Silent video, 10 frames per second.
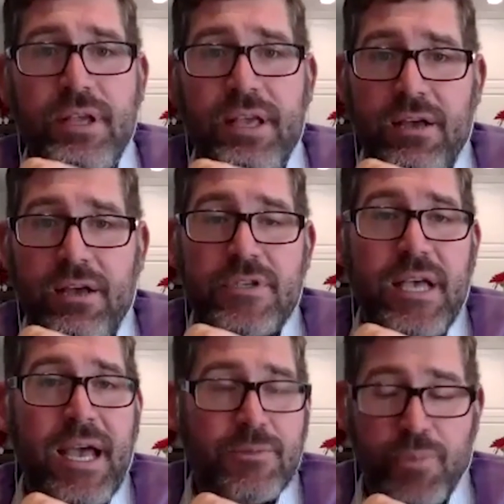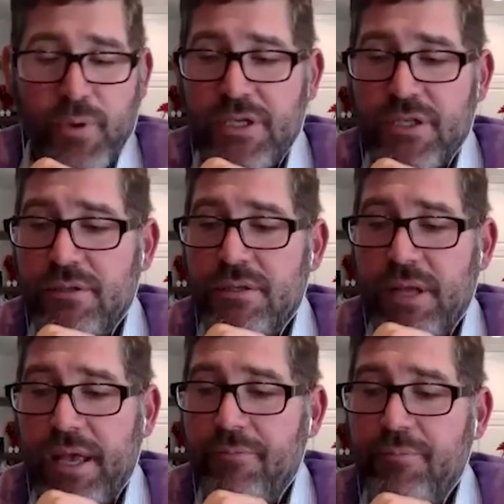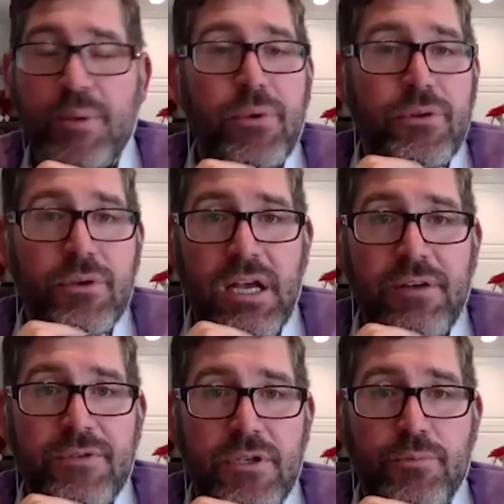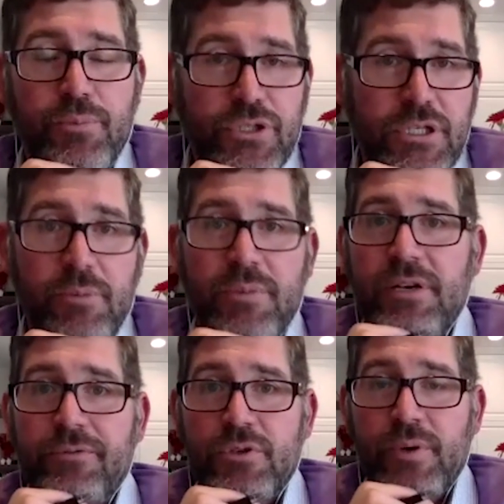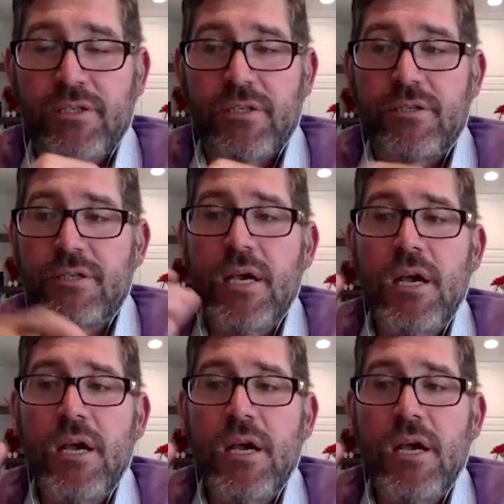They have aspirations. They have people in their lives that are pushing them in different directions,